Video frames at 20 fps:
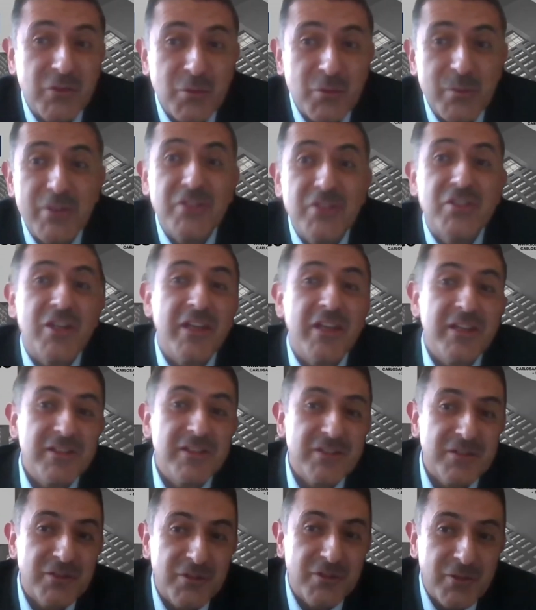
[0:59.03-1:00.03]
to be
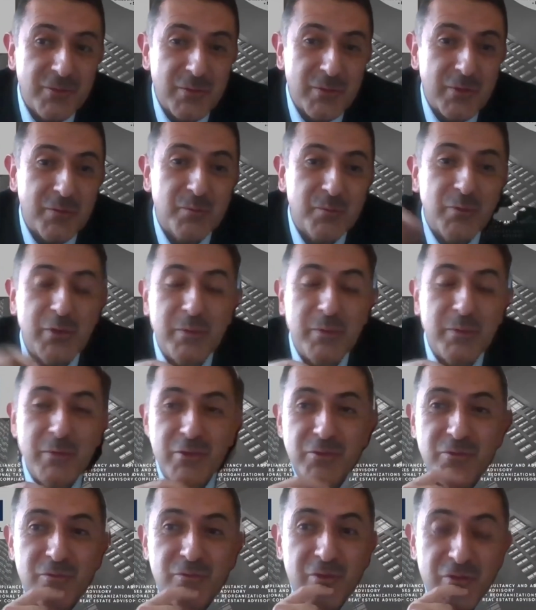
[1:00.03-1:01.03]
changed to the
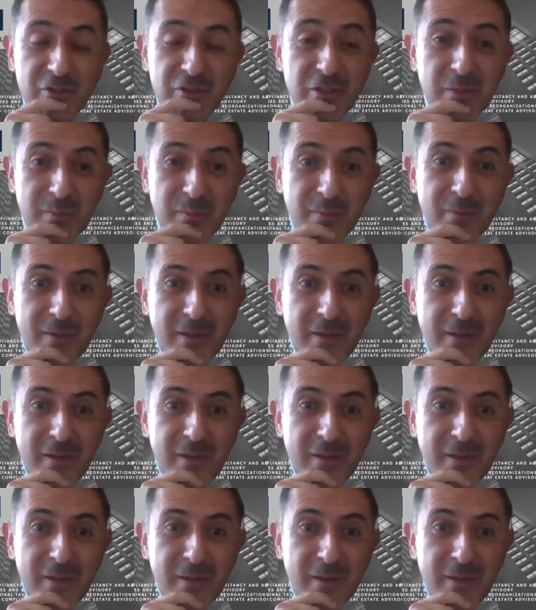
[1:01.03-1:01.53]
previous regime.